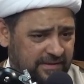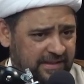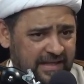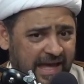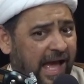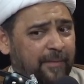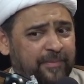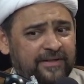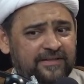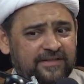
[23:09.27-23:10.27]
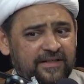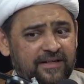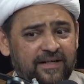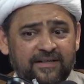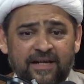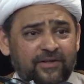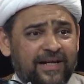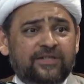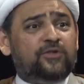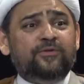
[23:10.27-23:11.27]
the happiness here and then
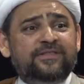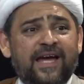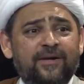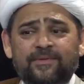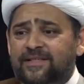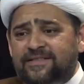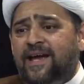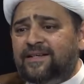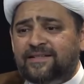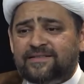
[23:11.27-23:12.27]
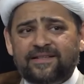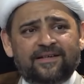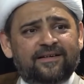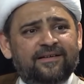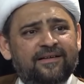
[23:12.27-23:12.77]
get too sad with the sadness here.